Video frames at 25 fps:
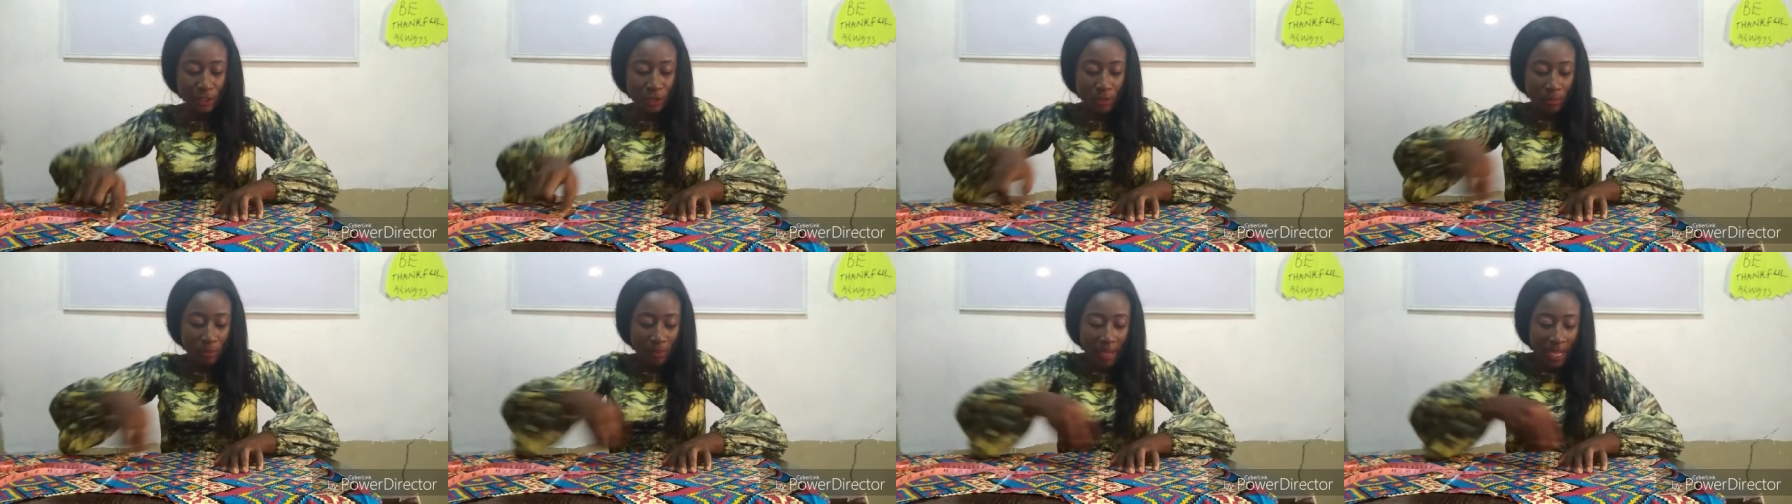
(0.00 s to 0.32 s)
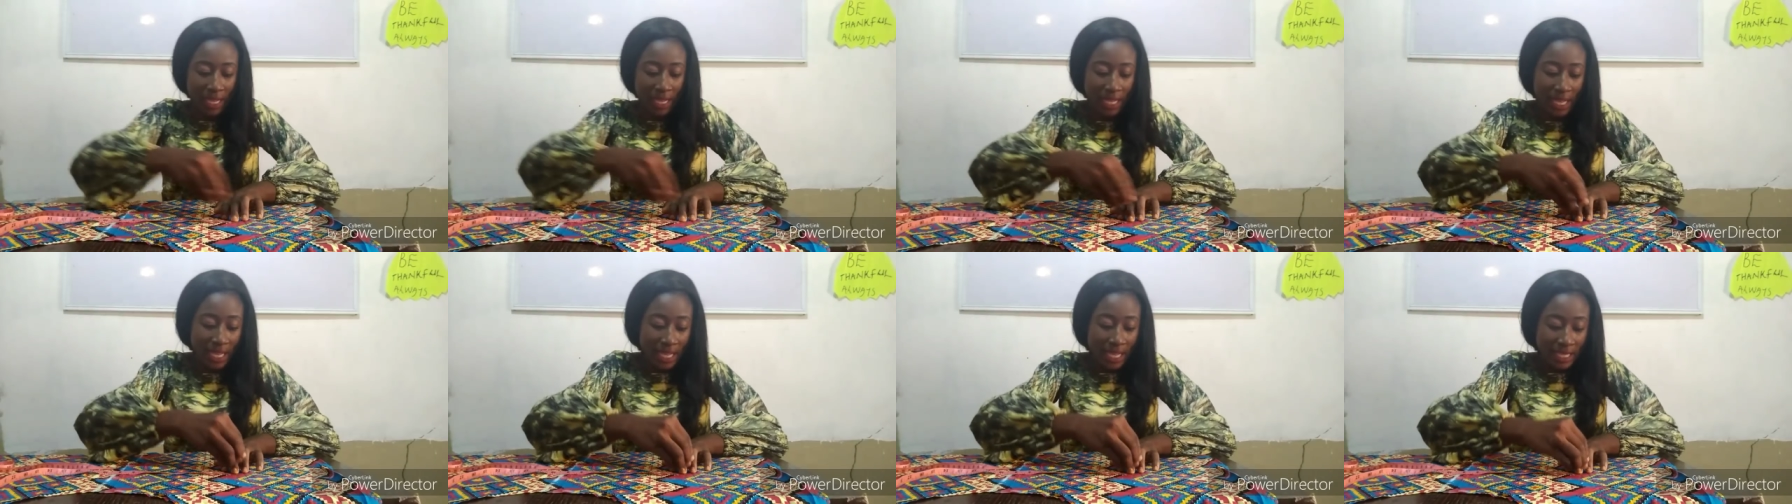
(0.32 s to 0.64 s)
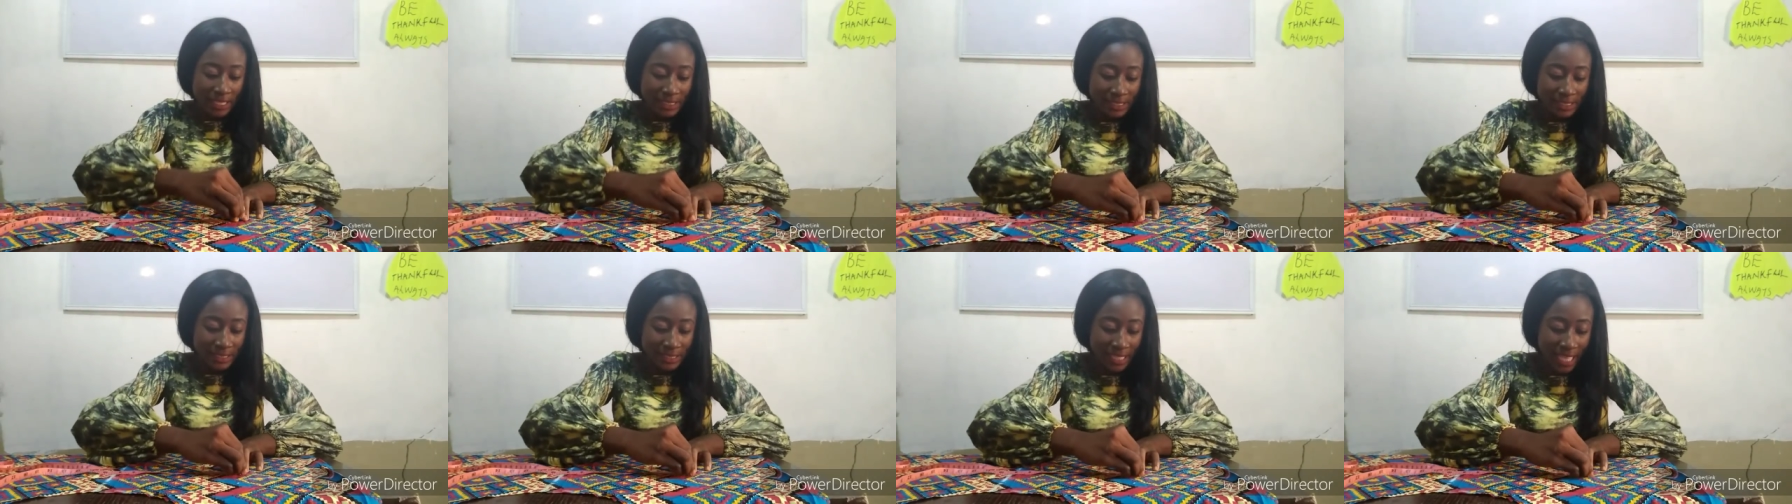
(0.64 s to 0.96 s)
you mark
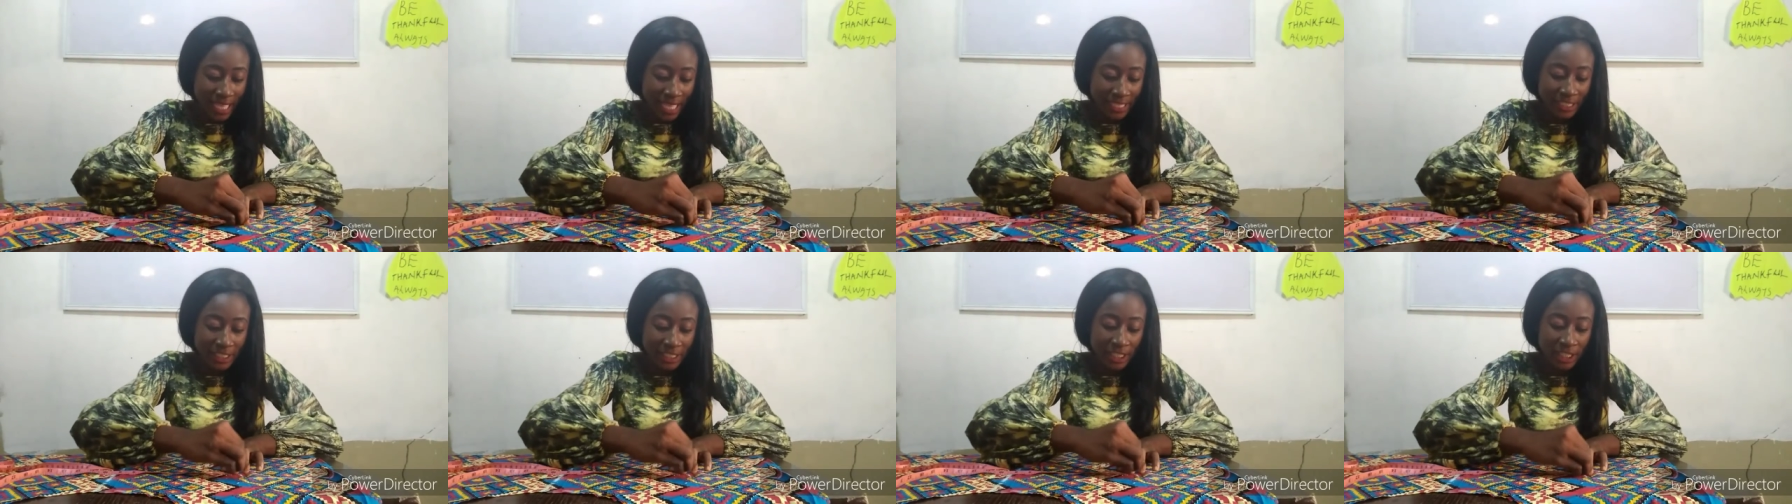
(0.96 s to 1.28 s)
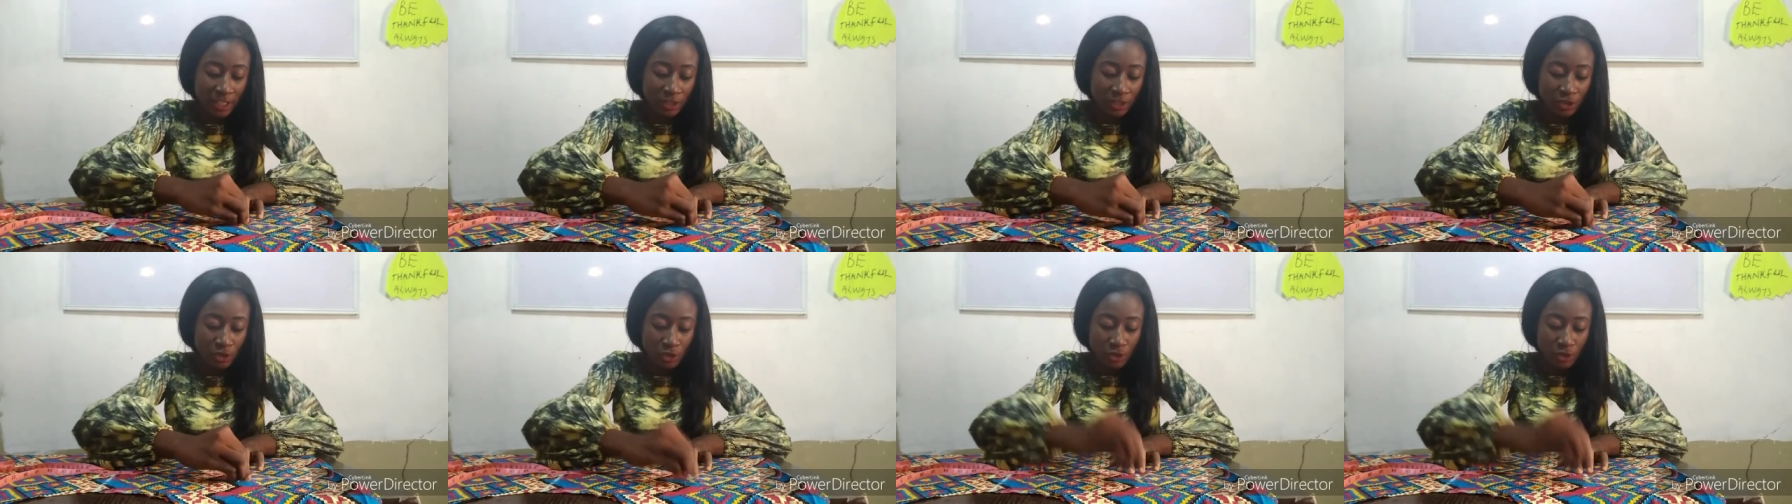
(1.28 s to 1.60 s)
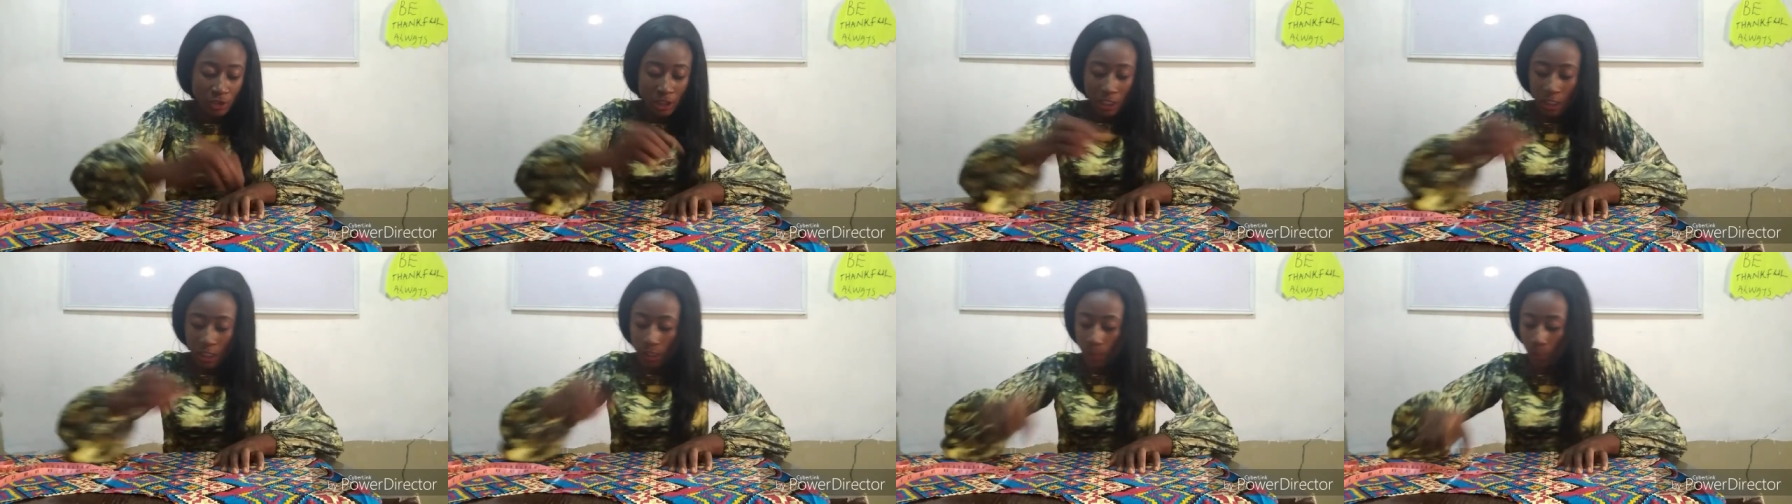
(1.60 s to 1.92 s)
9 inches
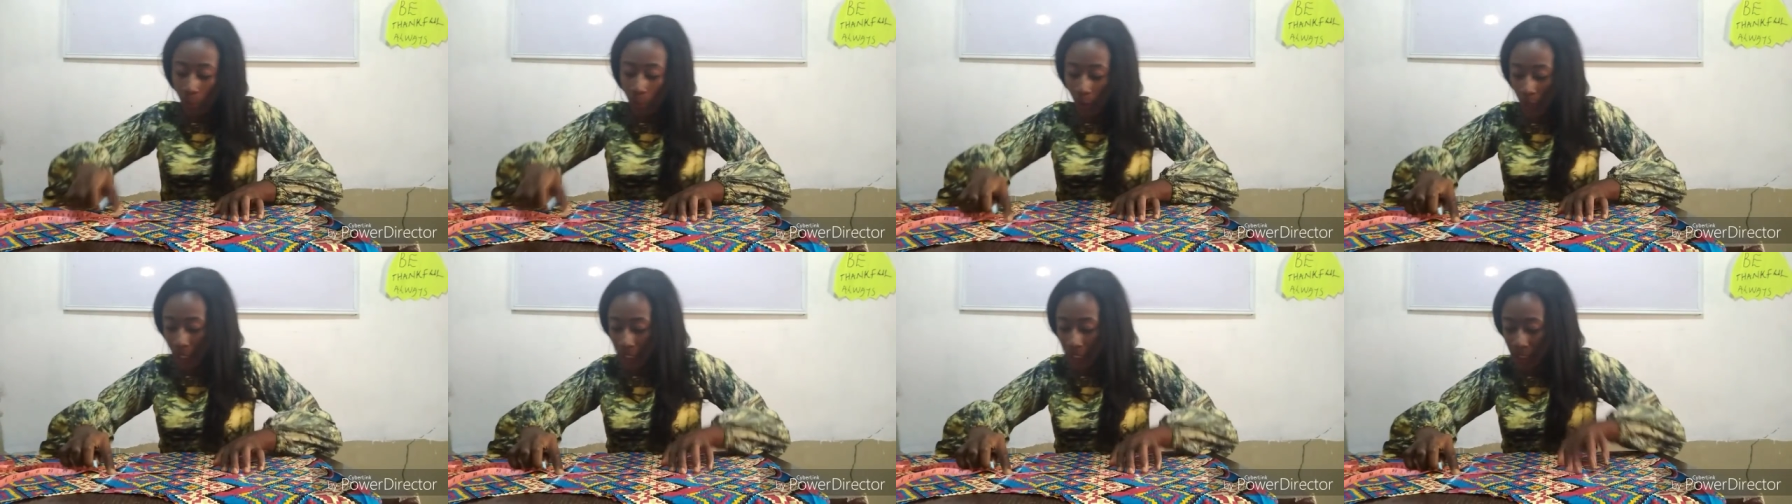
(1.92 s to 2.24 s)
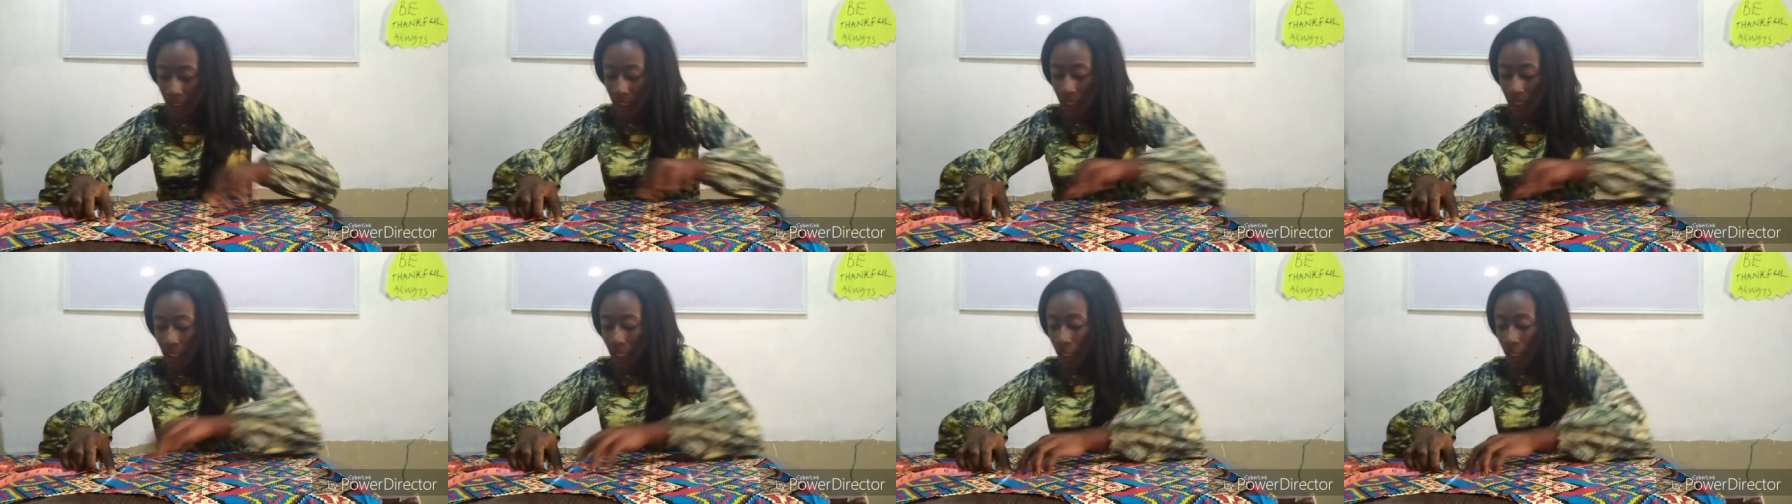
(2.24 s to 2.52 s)
to this point,